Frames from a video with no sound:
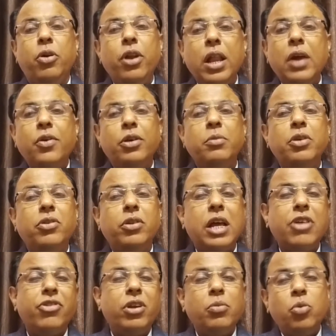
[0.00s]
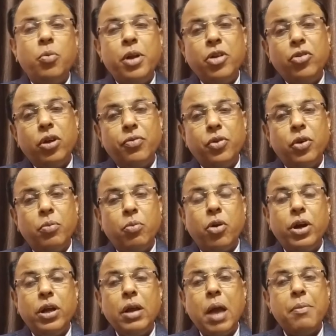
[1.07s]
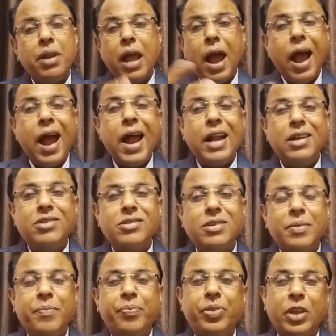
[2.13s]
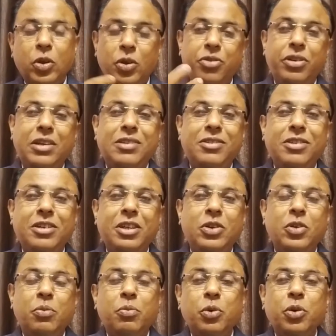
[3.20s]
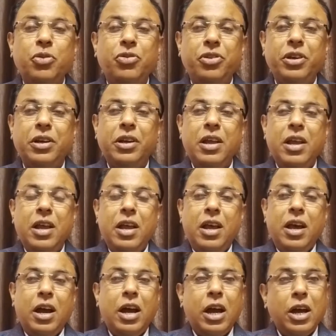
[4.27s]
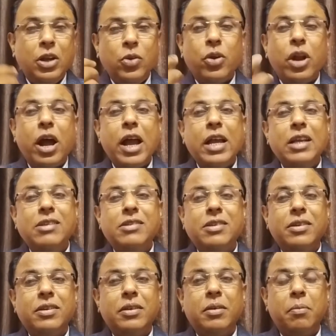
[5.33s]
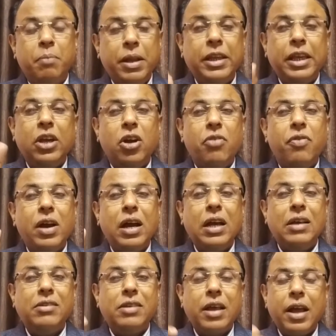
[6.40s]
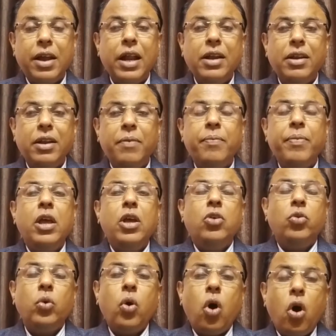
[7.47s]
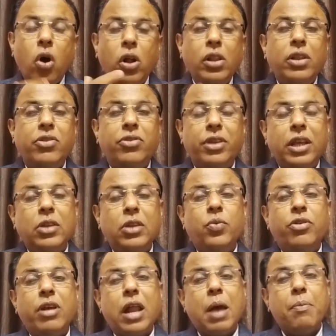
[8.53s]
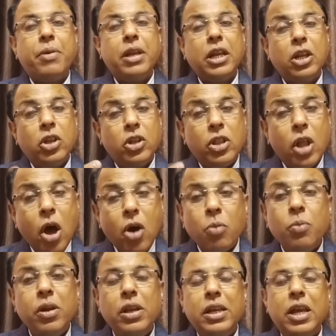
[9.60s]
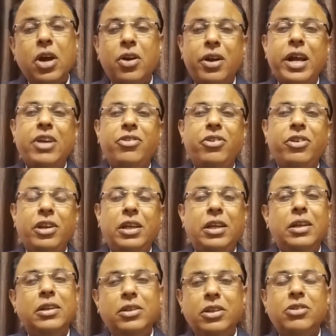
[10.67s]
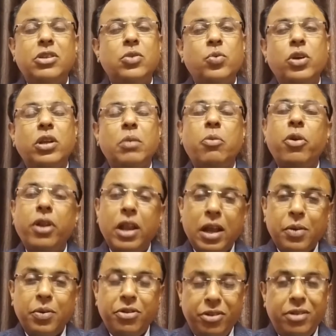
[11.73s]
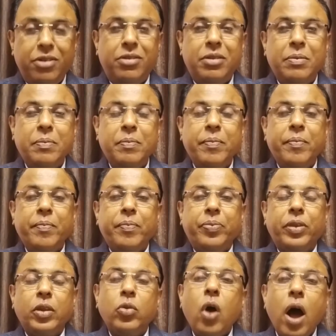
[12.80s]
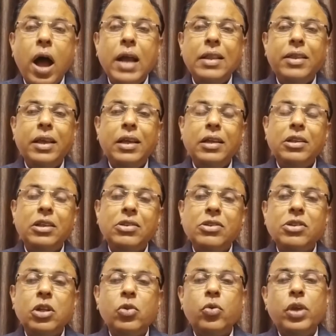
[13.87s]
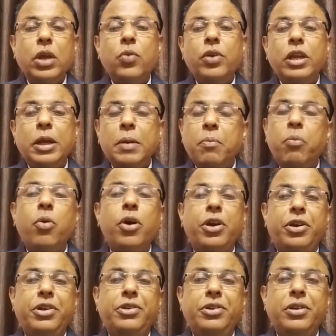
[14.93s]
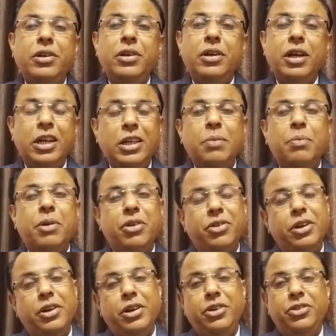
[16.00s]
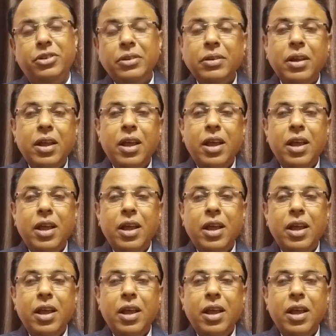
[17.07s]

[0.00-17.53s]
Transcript: Body language means the natural movements of your body. I mean hands, your gesture, your posture, your eyes, blinking of eyes, right? So all these things which are happening normally or naturally, this is what the body language is. So I think this is also equally important in the presentation.